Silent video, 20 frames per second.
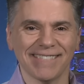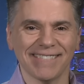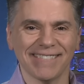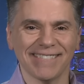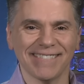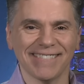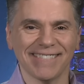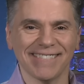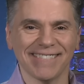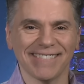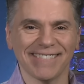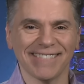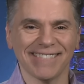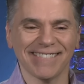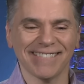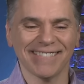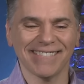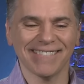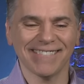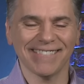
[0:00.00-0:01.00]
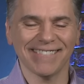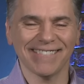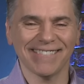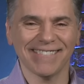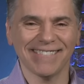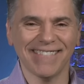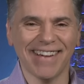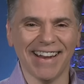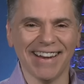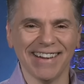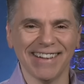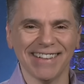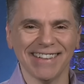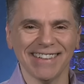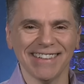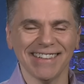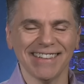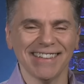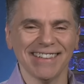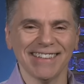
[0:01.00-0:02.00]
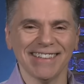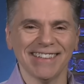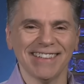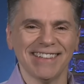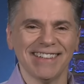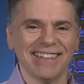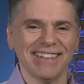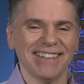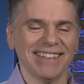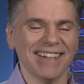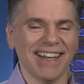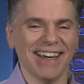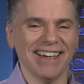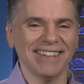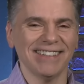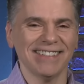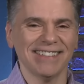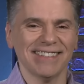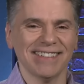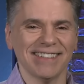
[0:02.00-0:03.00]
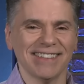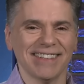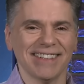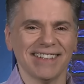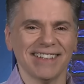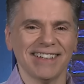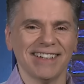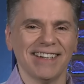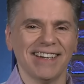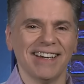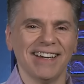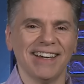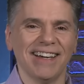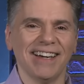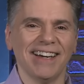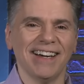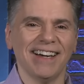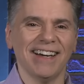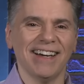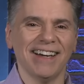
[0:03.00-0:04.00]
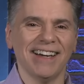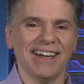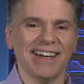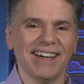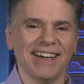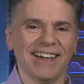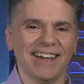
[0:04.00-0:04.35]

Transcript: (silent)